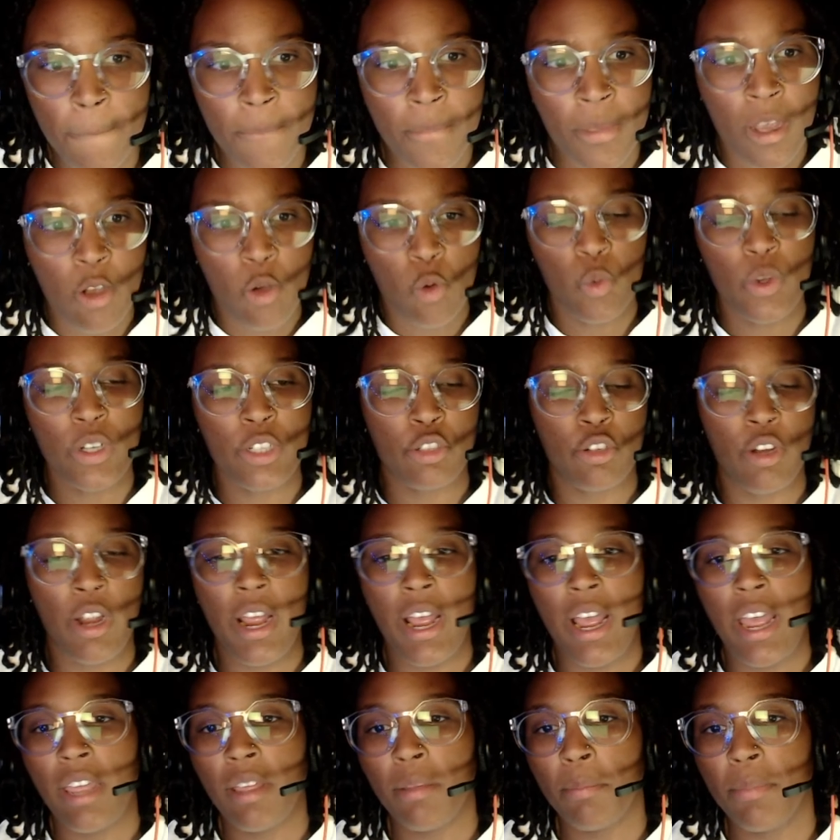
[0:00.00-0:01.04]
With Try
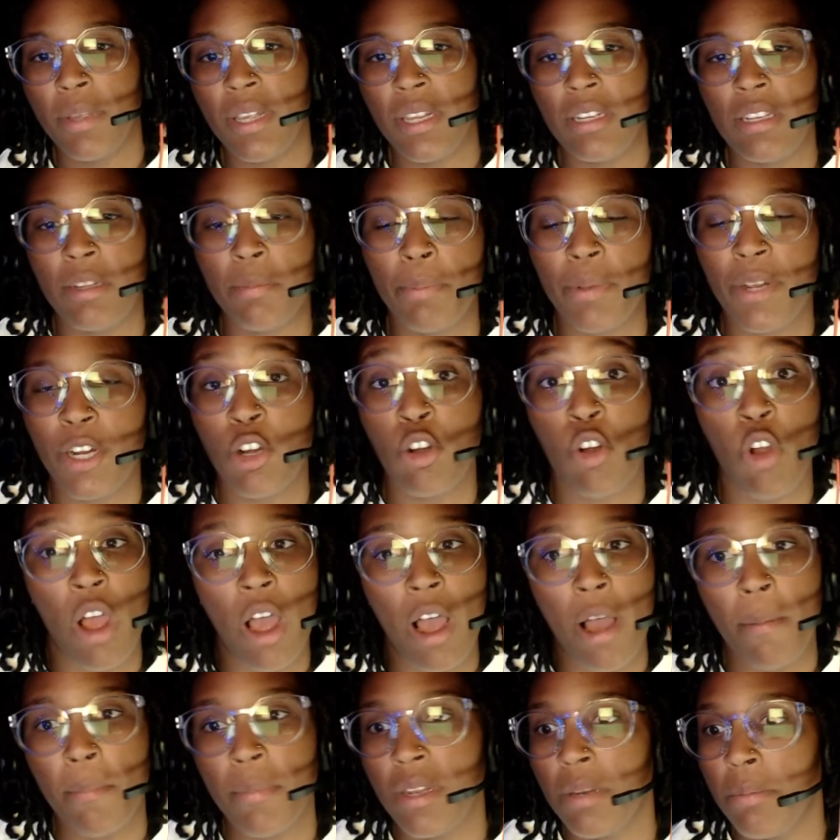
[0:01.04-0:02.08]
Hack Me, depending on
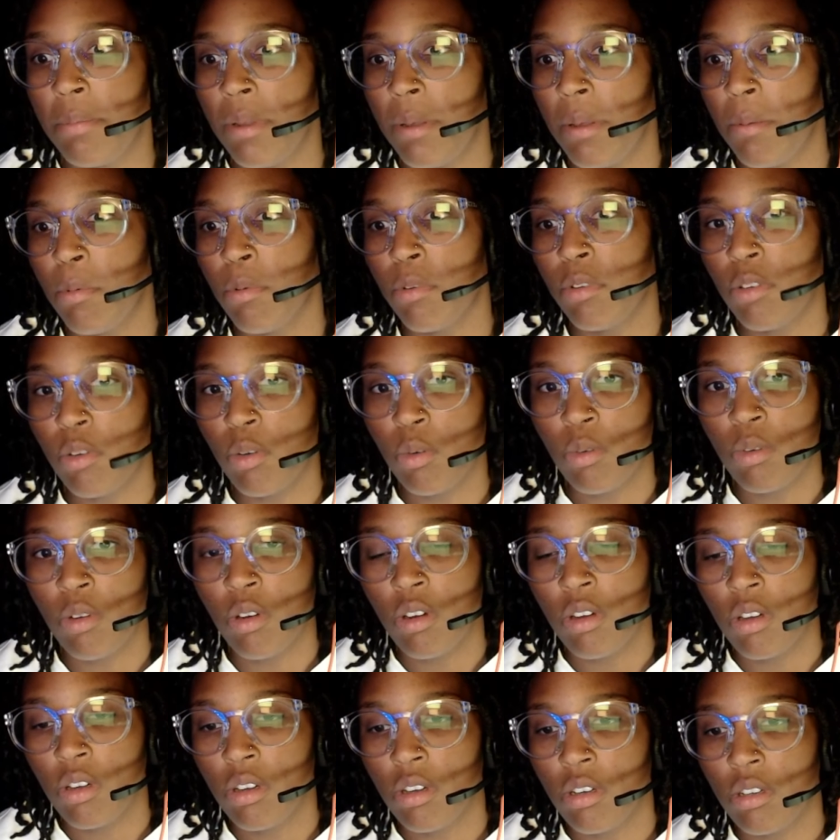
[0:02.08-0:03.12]
how many people
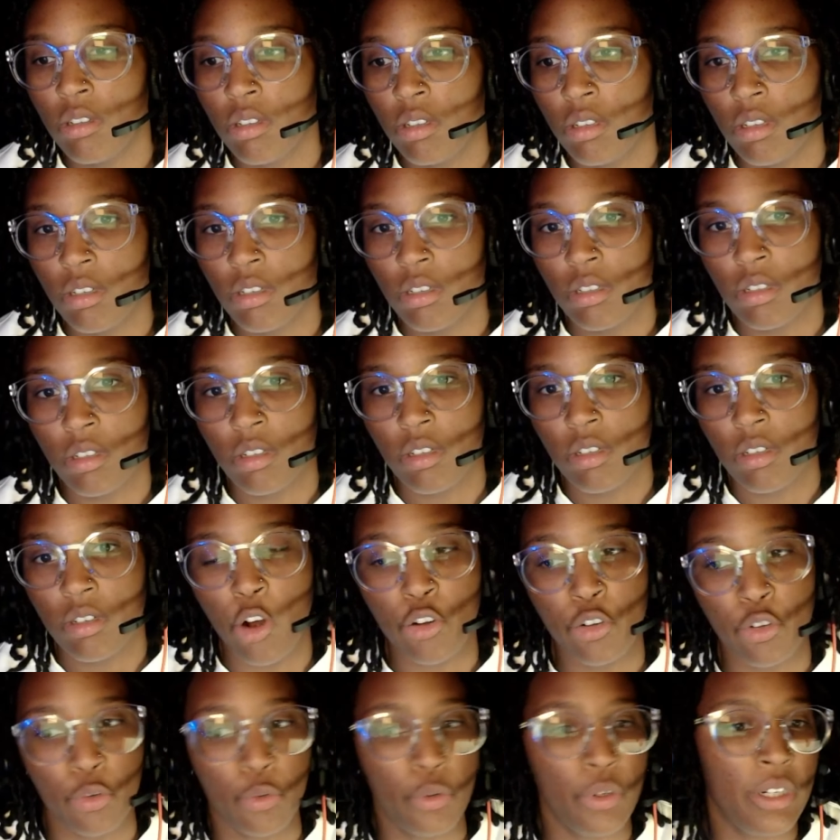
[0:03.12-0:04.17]
are
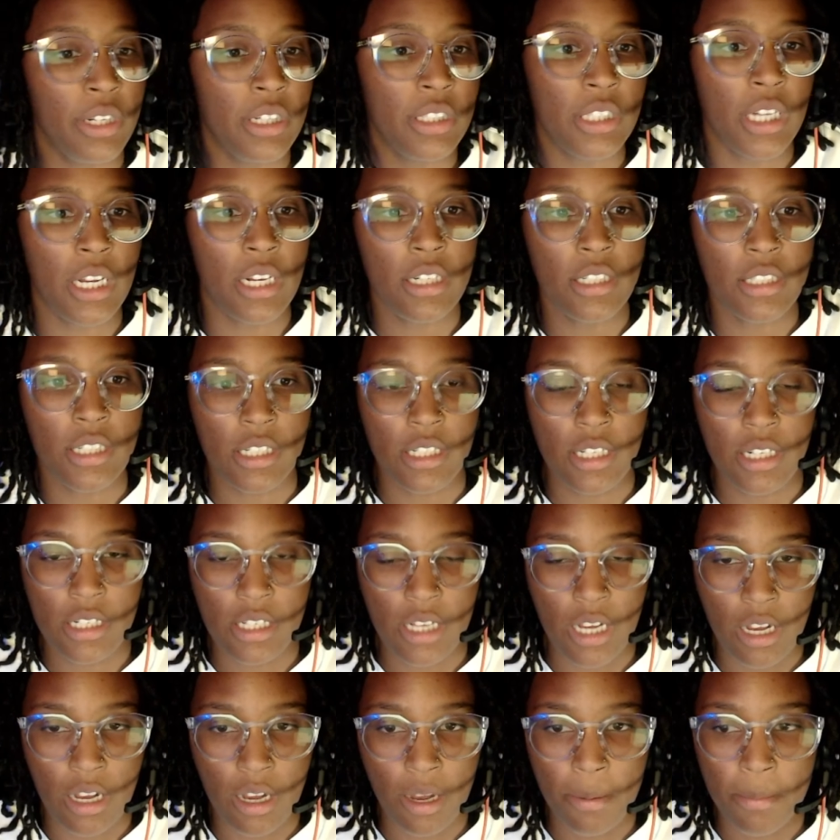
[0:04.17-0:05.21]
doing the challenge at the
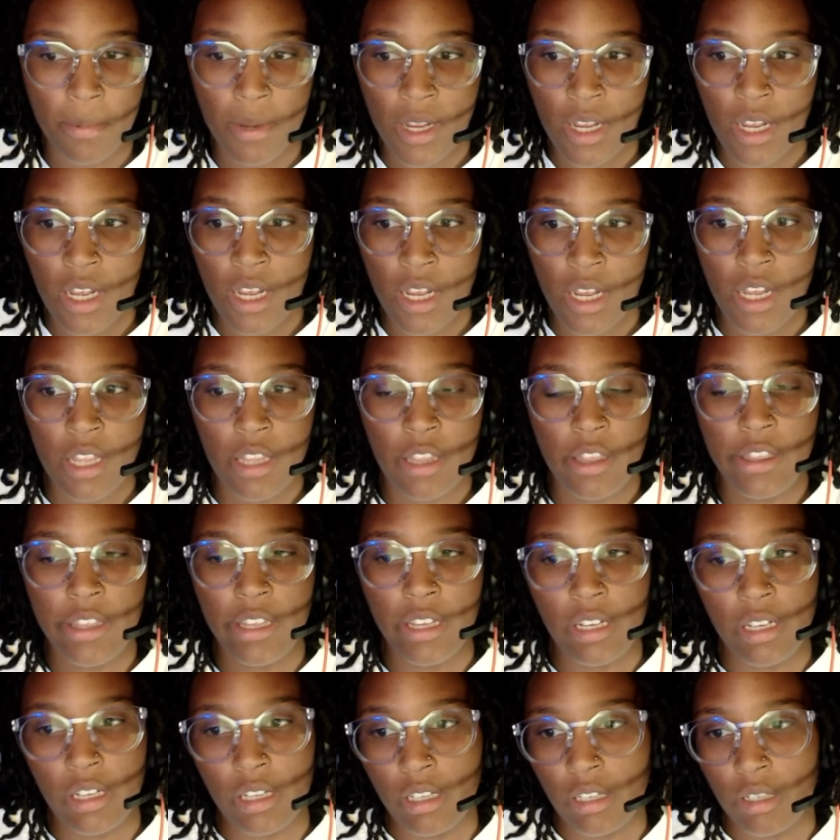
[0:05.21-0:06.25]
time,
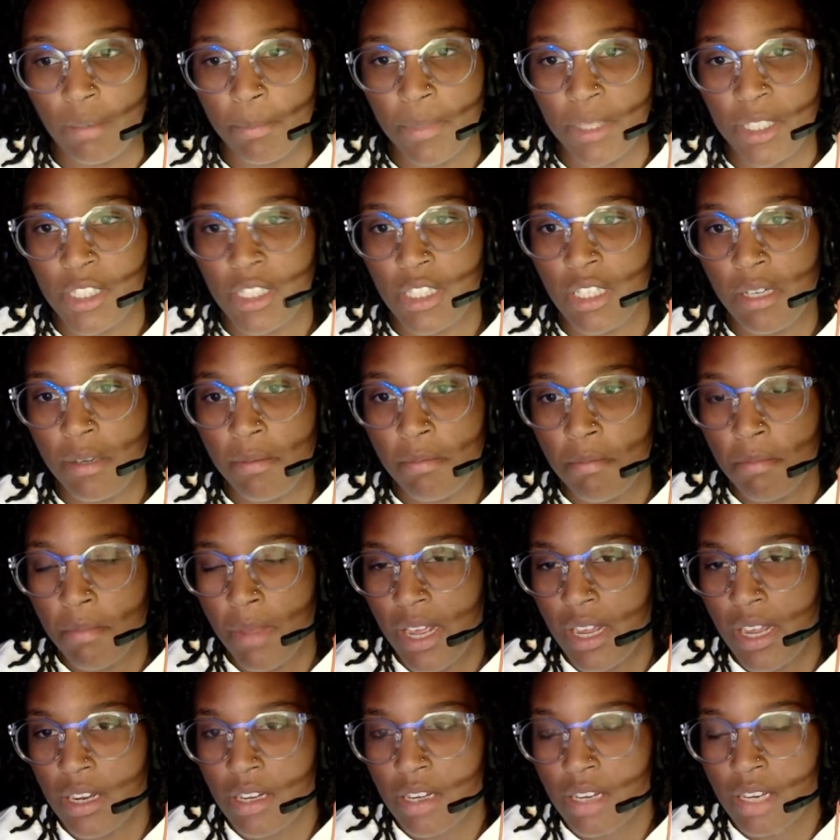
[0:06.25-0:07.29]
the machine
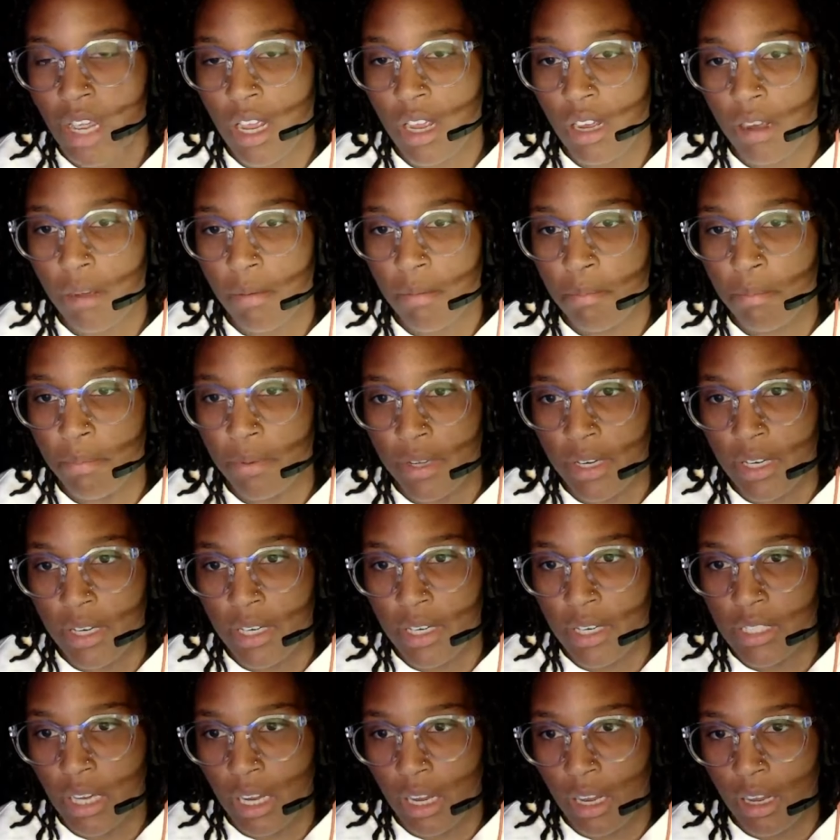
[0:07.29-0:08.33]
may take a bit of
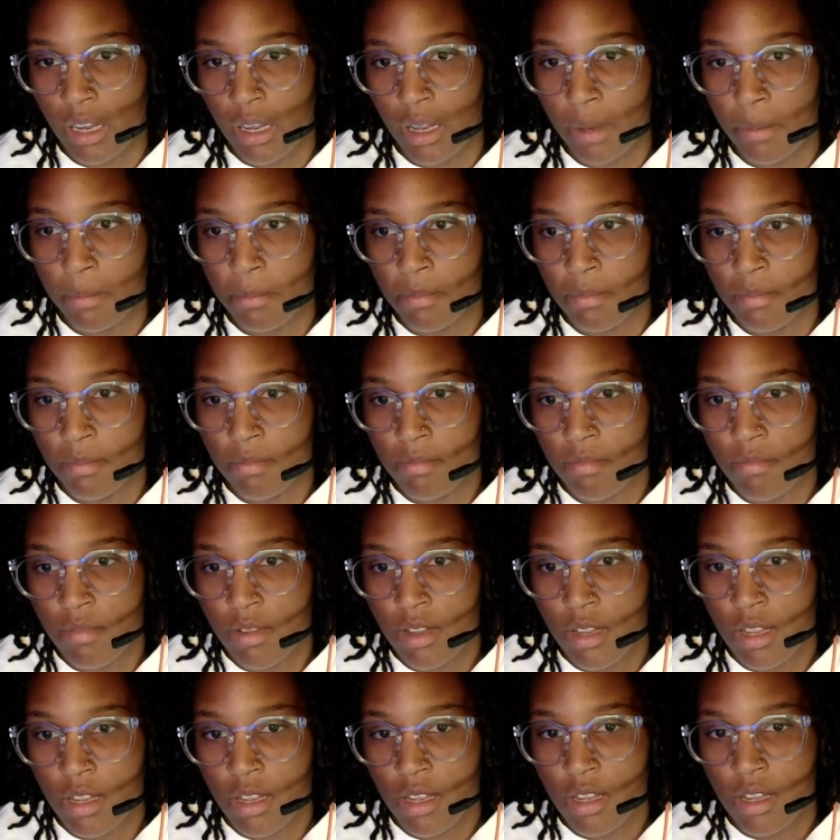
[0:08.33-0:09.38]
time
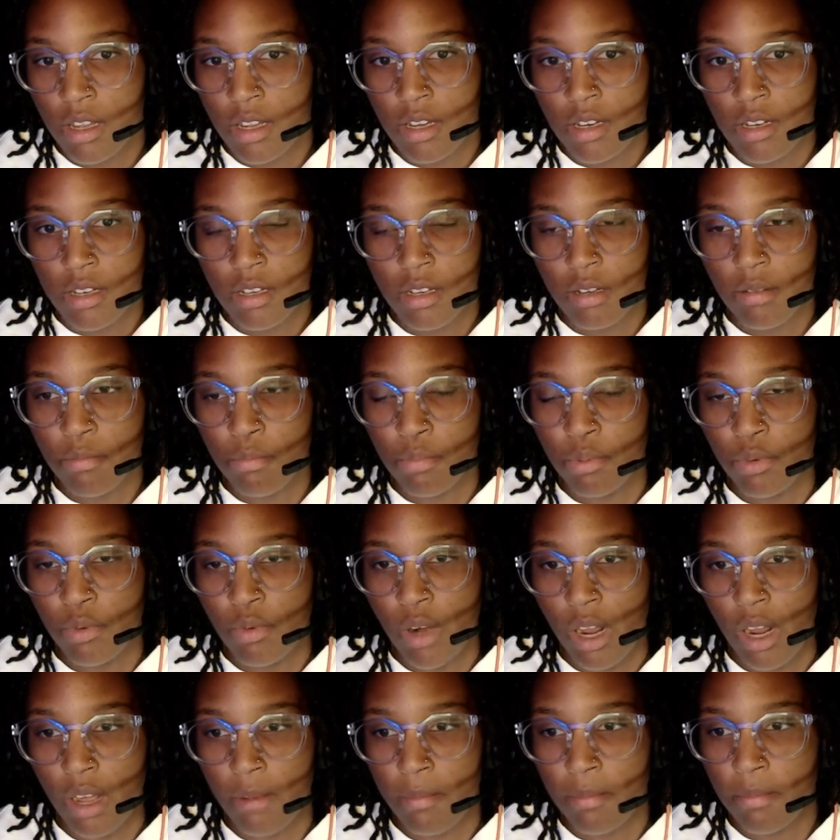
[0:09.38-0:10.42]
to boot
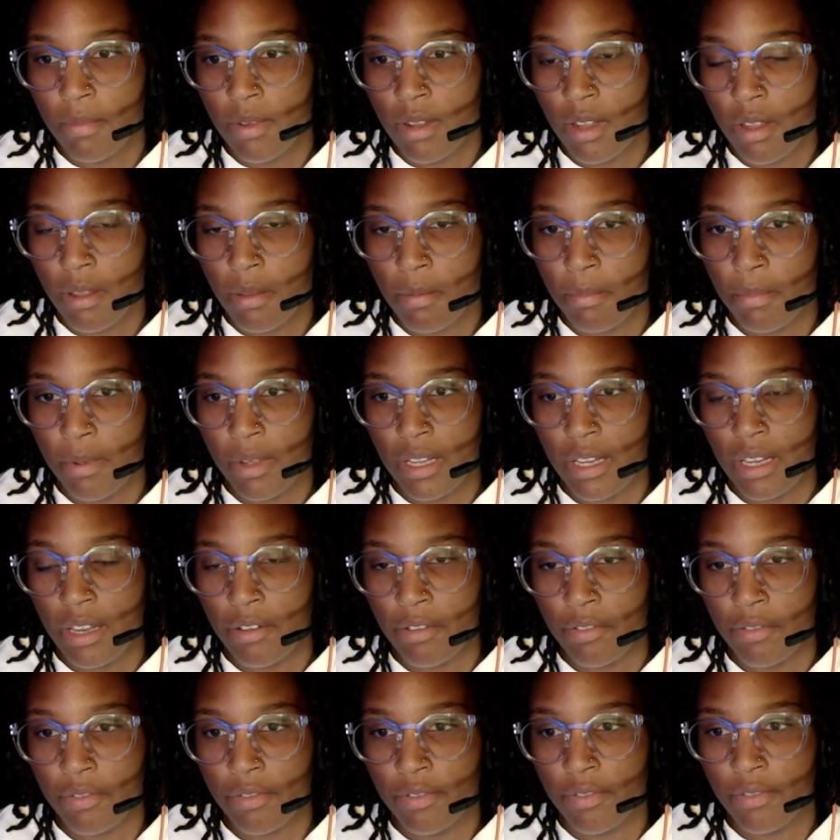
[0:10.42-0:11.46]
up, but
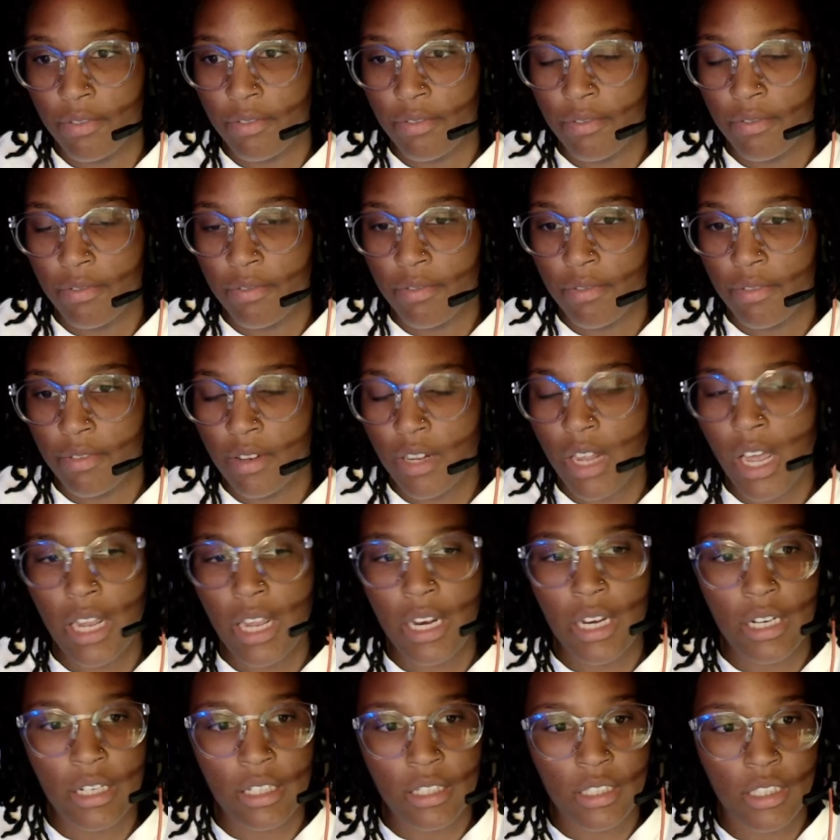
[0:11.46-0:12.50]
if that
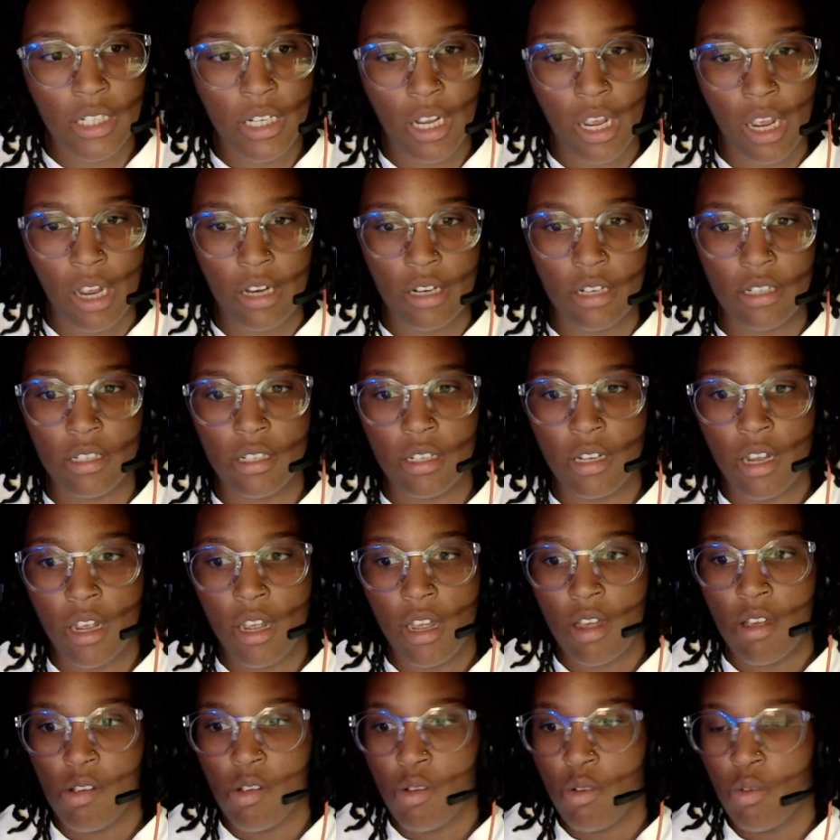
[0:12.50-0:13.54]
is the case,
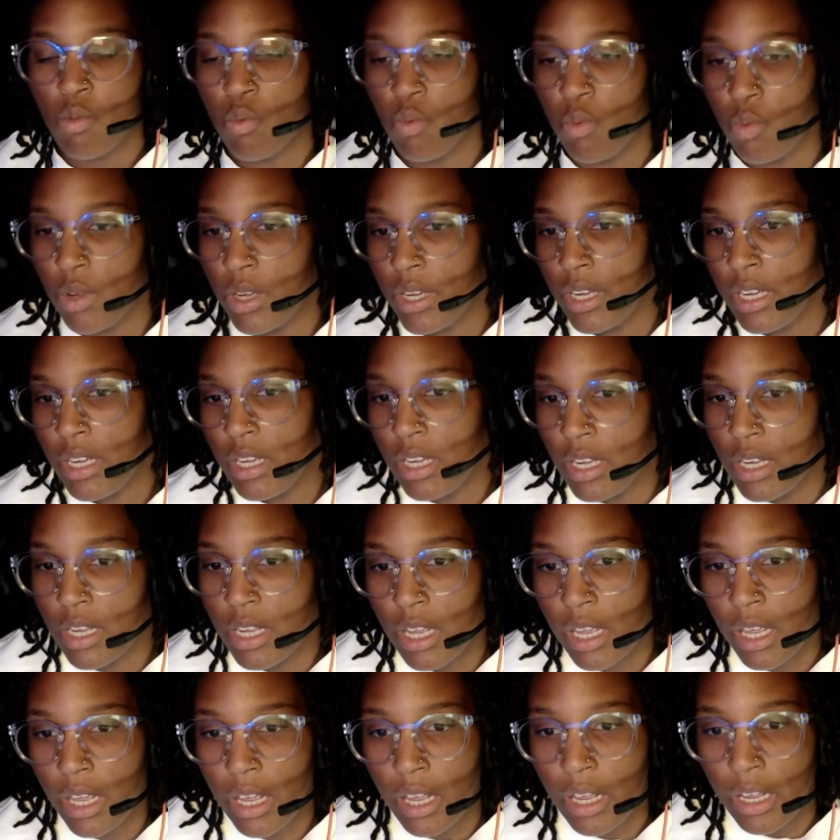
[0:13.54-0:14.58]
we
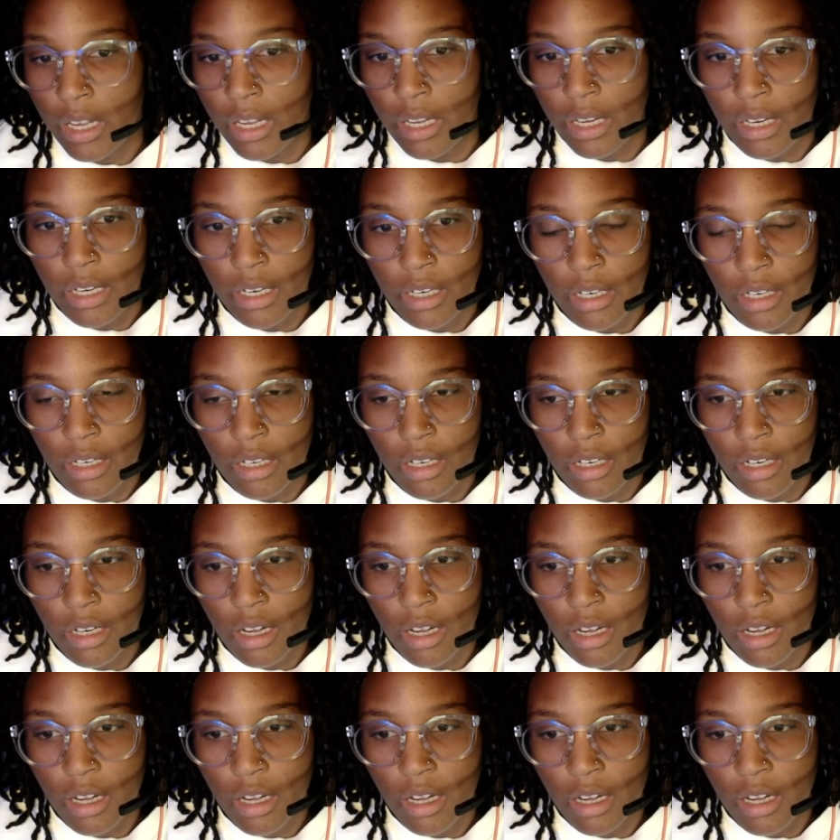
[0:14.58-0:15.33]
can